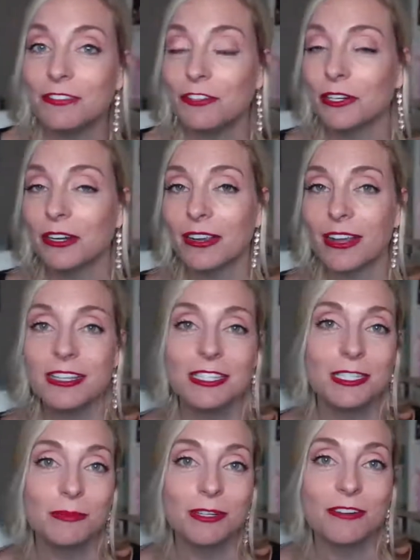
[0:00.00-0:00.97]
If you're a
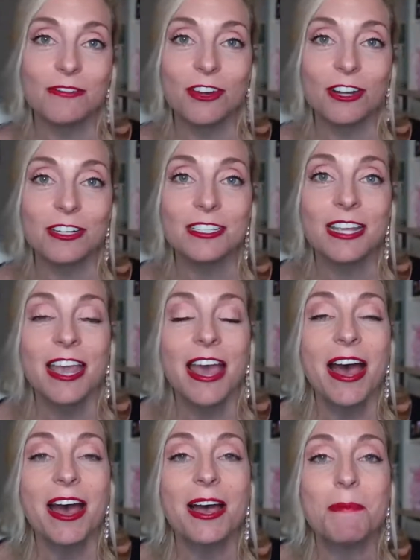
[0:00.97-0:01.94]
customer of ours,
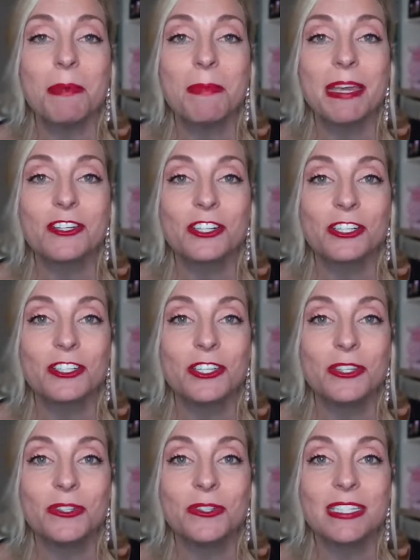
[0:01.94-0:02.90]
make sure
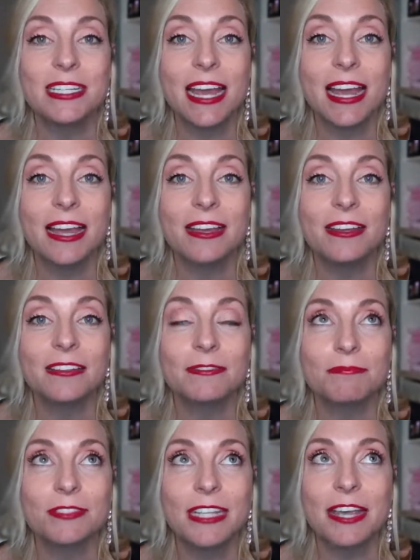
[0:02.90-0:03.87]
to tag
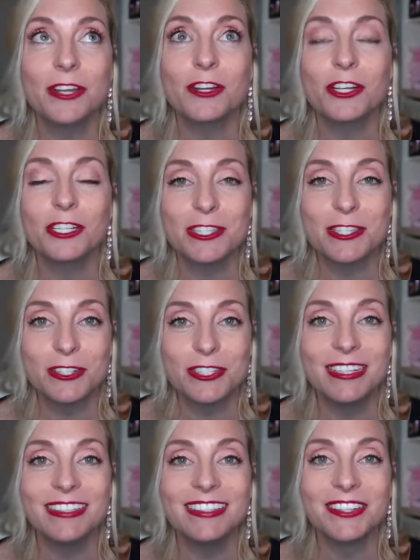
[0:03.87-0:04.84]
your
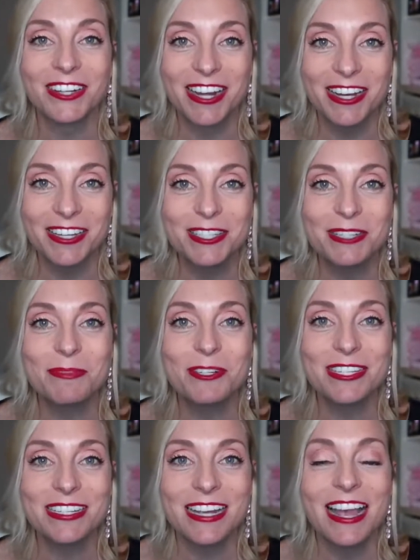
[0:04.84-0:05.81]
consultant or
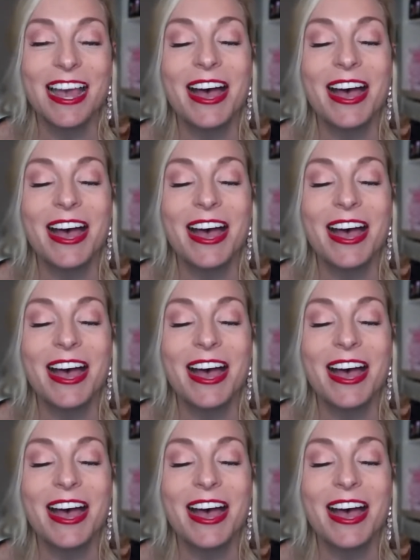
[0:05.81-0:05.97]
customers.